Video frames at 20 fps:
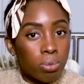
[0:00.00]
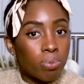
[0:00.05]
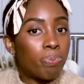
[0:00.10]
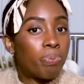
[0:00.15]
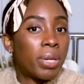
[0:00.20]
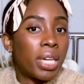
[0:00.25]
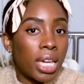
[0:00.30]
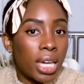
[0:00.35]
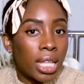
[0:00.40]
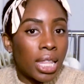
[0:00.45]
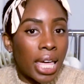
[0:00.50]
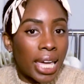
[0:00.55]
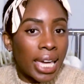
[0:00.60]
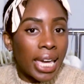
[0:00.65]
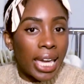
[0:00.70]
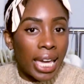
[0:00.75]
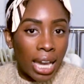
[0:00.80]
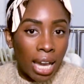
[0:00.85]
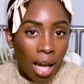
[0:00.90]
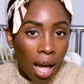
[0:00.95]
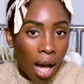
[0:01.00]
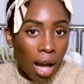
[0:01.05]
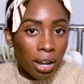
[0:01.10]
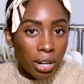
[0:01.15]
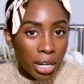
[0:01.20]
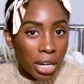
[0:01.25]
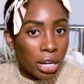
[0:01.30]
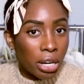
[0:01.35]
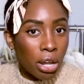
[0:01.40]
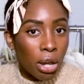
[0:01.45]
being like
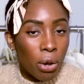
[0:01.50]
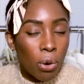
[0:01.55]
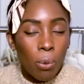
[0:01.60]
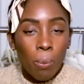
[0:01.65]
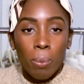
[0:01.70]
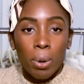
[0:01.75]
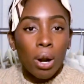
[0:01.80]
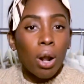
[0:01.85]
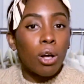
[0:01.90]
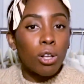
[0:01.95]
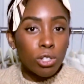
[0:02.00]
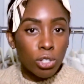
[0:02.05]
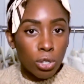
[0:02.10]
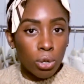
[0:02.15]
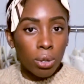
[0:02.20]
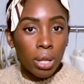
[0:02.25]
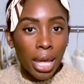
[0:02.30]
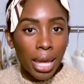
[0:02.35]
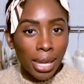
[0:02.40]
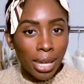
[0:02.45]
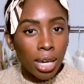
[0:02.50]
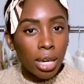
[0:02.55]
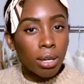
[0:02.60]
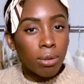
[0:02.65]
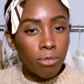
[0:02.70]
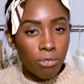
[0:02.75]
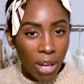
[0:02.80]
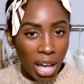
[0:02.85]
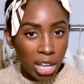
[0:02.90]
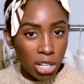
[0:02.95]
incognito but also like
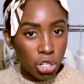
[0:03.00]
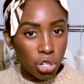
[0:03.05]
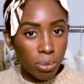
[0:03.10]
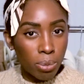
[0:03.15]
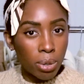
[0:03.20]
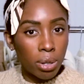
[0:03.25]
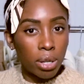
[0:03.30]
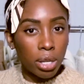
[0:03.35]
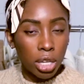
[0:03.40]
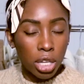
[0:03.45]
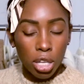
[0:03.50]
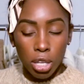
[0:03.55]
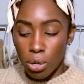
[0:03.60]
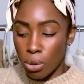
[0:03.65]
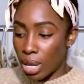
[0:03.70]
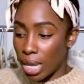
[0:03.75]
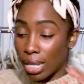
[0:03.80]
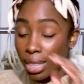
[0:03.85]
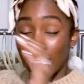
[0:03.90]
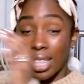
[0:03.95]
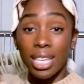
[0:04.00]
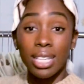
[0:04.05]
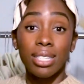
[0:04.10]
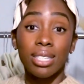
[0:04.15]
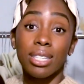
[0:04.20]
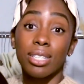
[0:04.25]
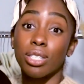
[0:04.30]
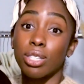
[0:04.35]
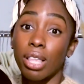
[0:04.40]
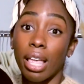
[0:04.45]
fashionable and cute. And this
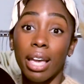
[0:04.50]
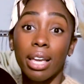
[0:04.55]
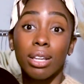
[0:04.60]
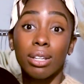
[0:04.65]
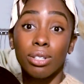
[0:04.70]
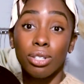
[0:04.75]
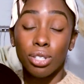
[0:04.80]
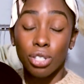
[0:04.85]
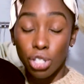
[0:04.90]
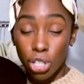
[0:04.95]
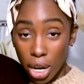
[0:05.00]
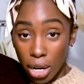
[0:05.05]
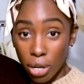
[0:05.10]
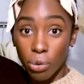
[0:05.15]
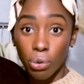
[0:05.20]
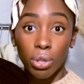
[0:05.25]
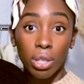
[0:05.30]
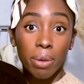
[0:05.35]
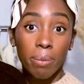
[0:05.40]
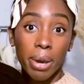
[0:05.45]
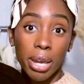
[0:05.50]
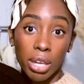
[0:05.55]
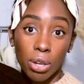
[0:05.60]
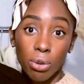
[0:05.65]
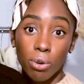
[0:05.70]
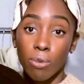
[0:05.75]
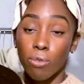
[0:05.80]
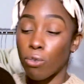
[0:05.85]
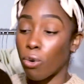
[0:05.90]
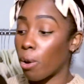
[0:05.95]
is like generally my
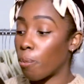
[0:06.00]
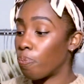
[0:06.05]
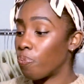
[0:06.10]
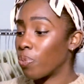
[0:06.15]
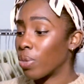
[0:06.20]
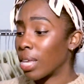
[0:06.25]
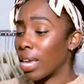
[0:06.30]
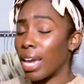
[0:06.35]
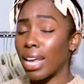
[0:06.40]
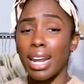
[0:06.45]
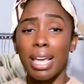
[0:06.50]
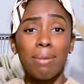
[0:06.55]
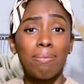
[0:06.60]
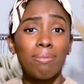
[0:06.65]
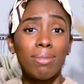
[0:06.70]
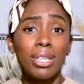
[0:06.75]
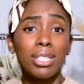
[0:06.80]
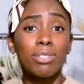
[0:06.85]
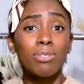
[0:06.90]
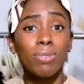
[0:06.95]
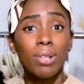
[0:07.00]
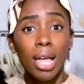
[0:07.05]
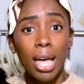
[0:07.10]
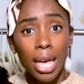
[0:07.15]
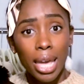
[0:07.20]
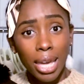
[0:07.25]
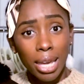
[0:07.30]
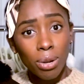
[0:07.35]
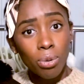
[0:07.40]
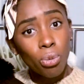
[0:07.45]
uniform, and I miss
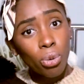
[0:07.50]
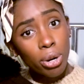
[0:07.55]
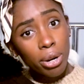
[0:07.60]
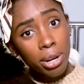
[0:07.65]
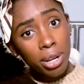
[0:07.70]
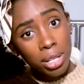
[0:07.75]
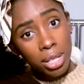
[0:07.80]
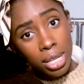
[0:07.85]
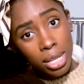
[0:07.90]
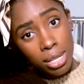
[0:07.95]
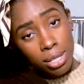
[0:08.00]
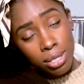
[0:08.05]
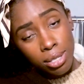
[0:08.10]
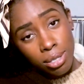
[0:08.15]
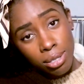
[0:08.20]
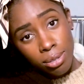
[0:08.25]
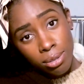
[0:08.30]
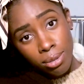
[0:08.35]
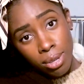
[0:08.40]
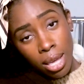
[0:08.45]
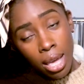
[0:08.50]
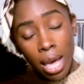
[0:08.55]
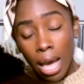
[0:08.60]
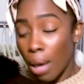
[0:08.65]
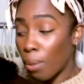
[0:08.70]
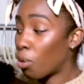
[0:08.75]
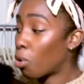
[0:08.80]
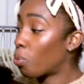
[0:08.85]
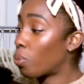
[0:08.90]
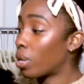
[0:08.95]
flying and wearing this.
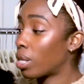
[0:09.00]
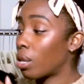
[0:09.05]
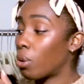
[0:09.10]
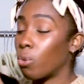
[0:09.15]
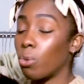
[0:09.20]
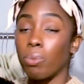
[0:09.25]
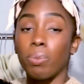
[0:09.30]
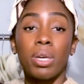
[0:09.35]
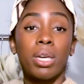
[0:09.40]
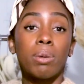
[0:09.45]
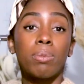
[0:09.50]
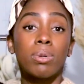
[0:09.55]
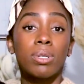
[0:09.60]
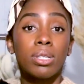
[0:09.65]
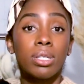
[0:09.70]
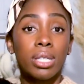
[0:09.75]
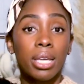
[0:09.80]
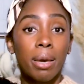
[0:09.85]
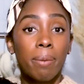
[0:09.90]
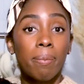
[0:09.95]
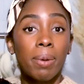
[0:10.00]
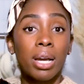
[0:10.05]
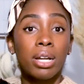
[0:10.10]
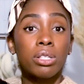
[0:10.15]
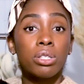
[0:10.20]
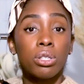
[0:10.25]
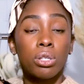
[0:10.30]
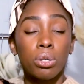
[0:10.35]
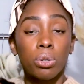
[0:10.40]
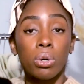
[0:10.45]
I'm hoping that we'll be able to get back
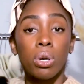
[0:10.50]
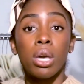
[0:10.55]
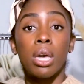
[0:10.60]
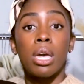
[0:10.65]
to